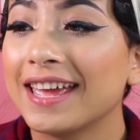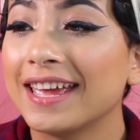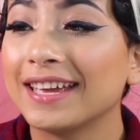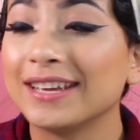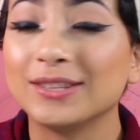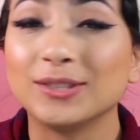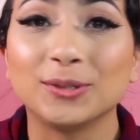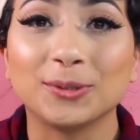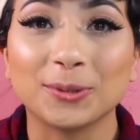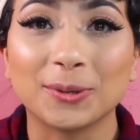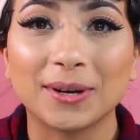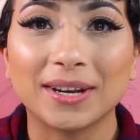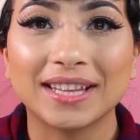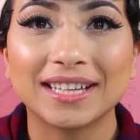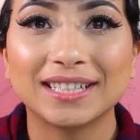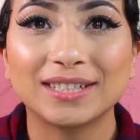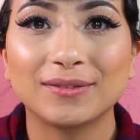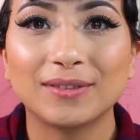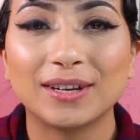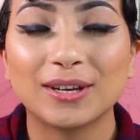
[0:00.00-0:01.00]
enjoyed
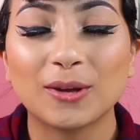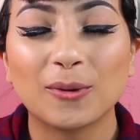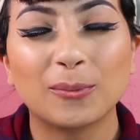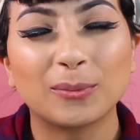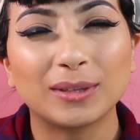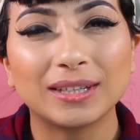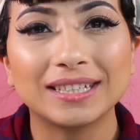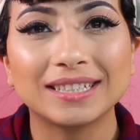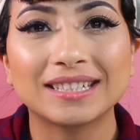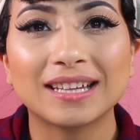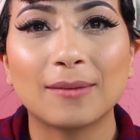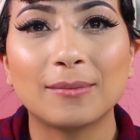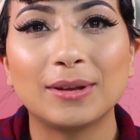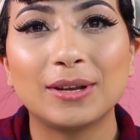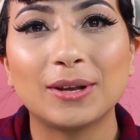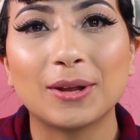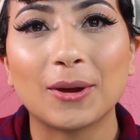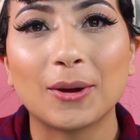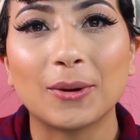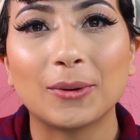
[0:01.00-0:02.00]
this video. Please let me
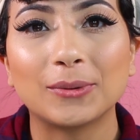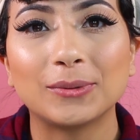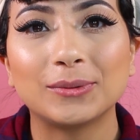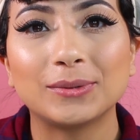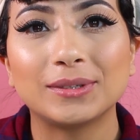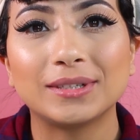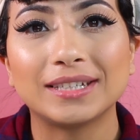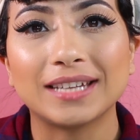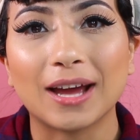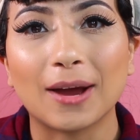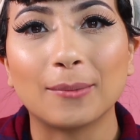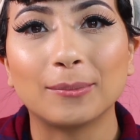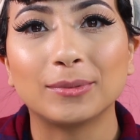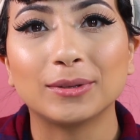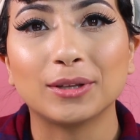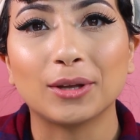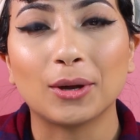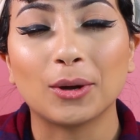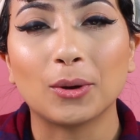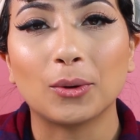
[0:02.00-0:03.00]
know down
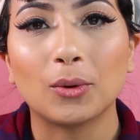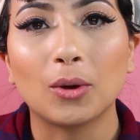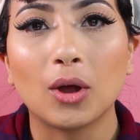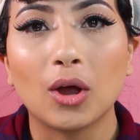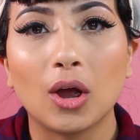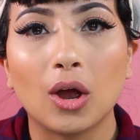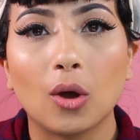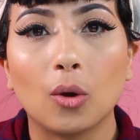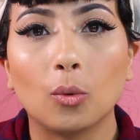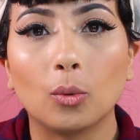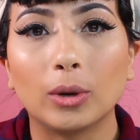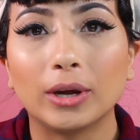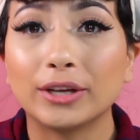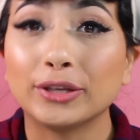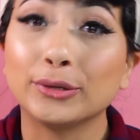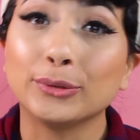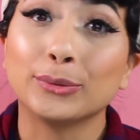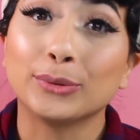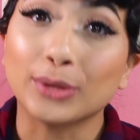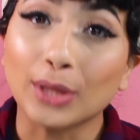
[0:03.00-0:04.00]
below what
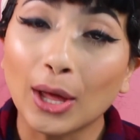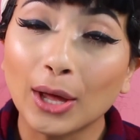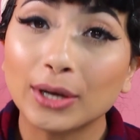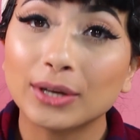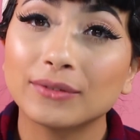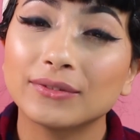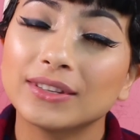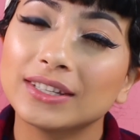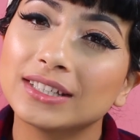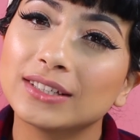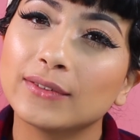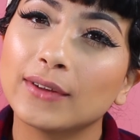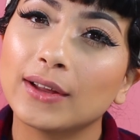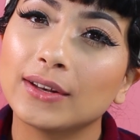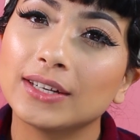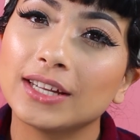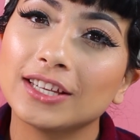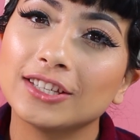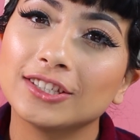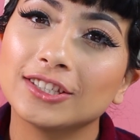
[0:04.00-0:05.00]
you thought of this
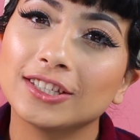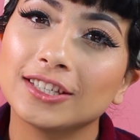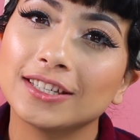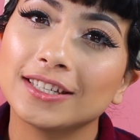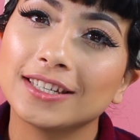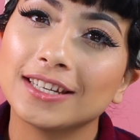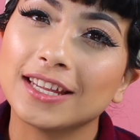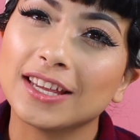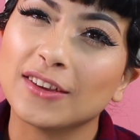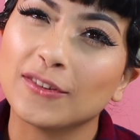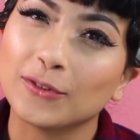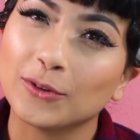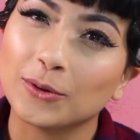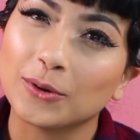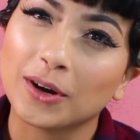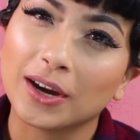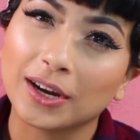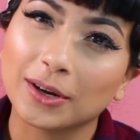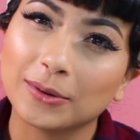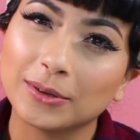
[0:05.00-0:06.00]
foundation, if you
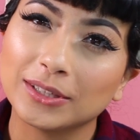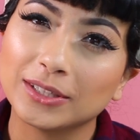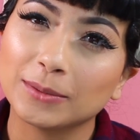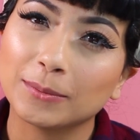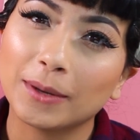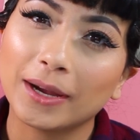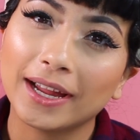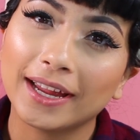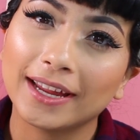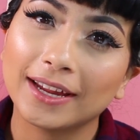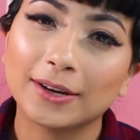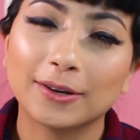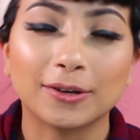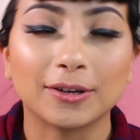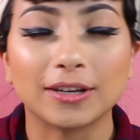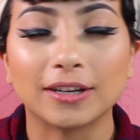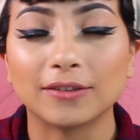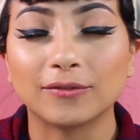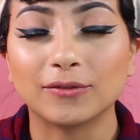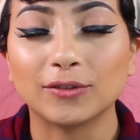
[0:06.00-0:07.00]
are going to buy it or
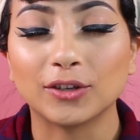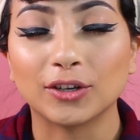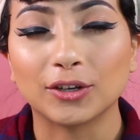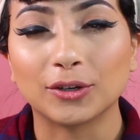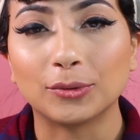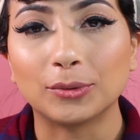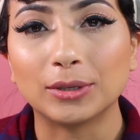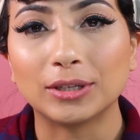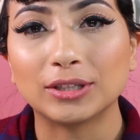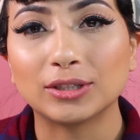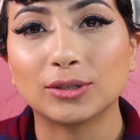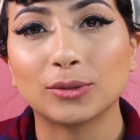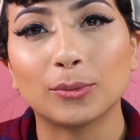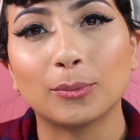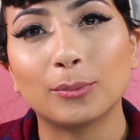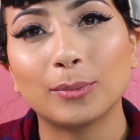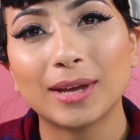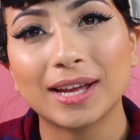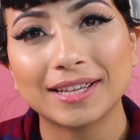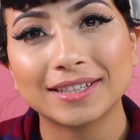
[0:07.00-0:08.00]
if you're going to
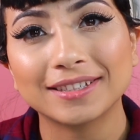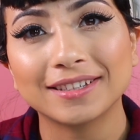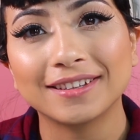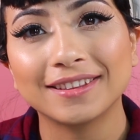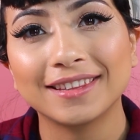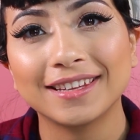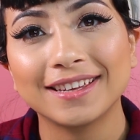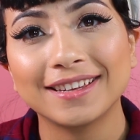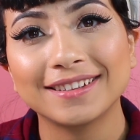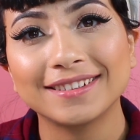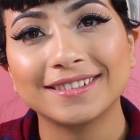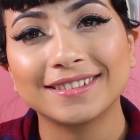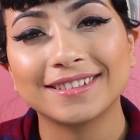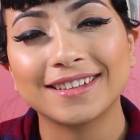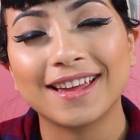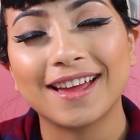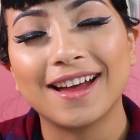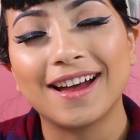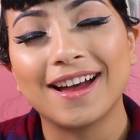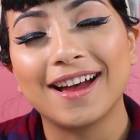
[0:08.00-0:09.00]
pass on this.
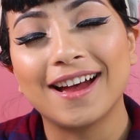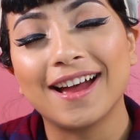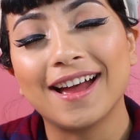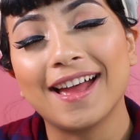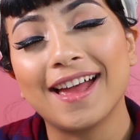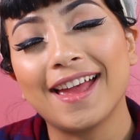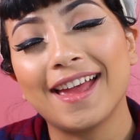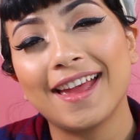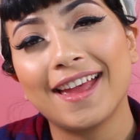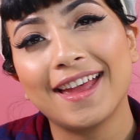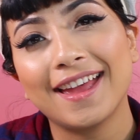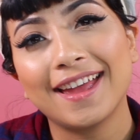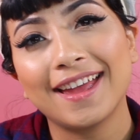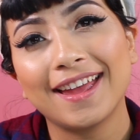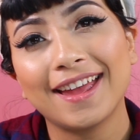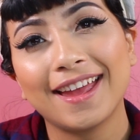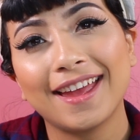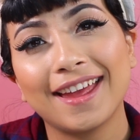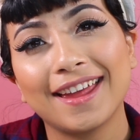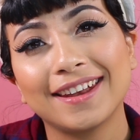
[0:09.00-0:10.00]

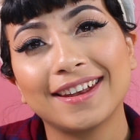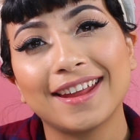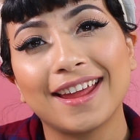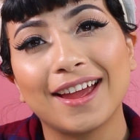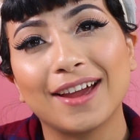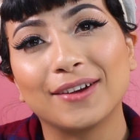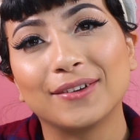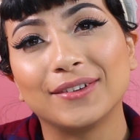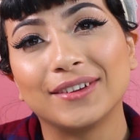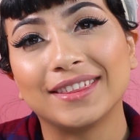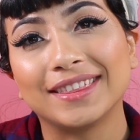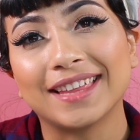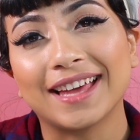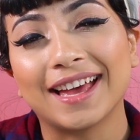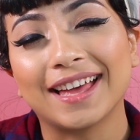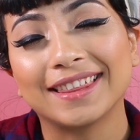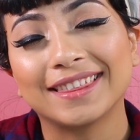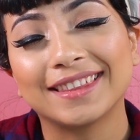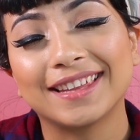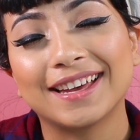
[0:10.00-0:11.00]
And with
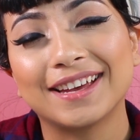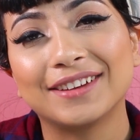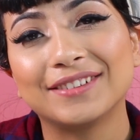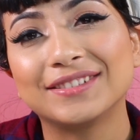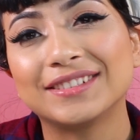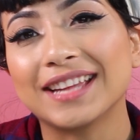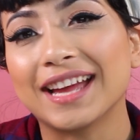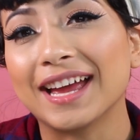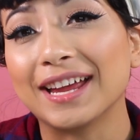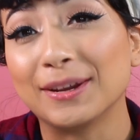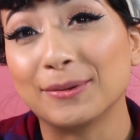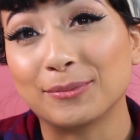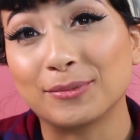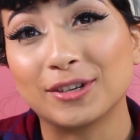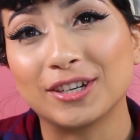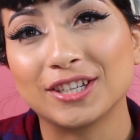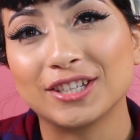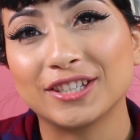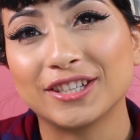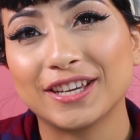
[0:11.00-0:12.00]
that, loves, I
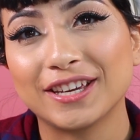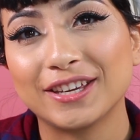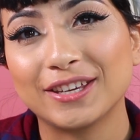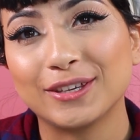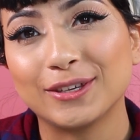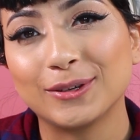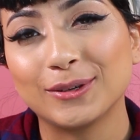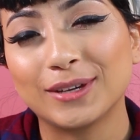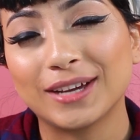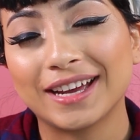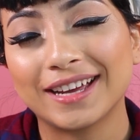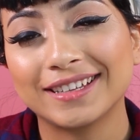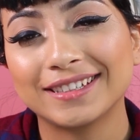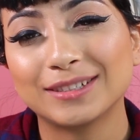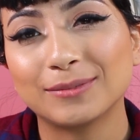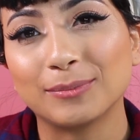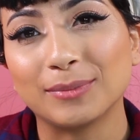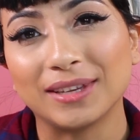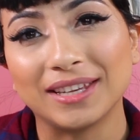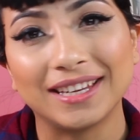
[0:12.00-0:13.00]
appreciate you
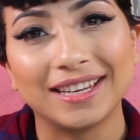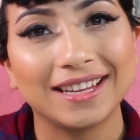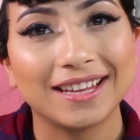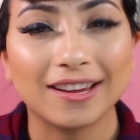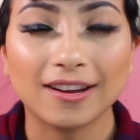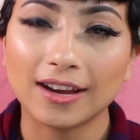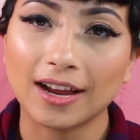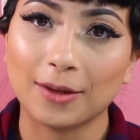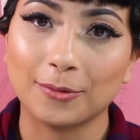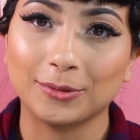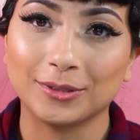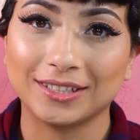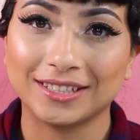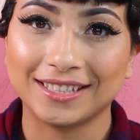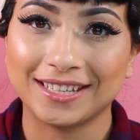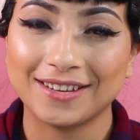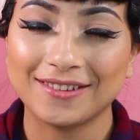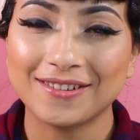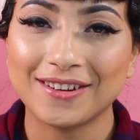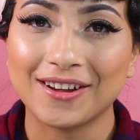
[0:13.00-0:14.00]
guys being here. I will
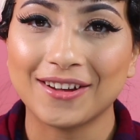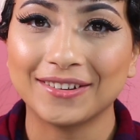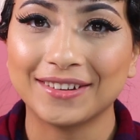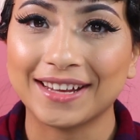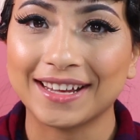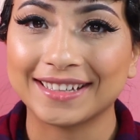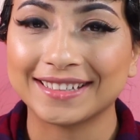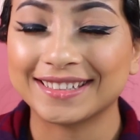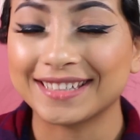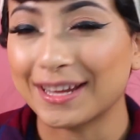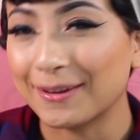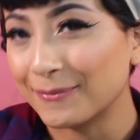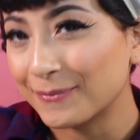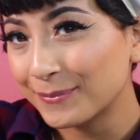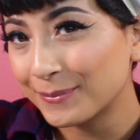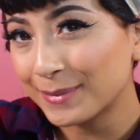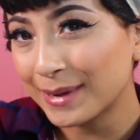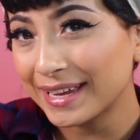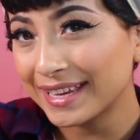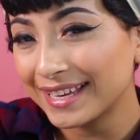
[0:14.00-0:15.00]
see you all next time.
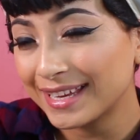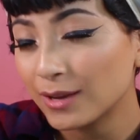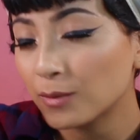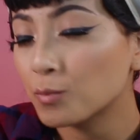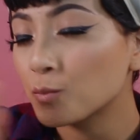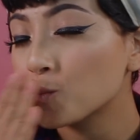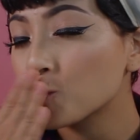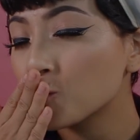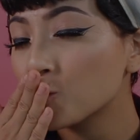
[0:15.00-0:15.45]
Bye.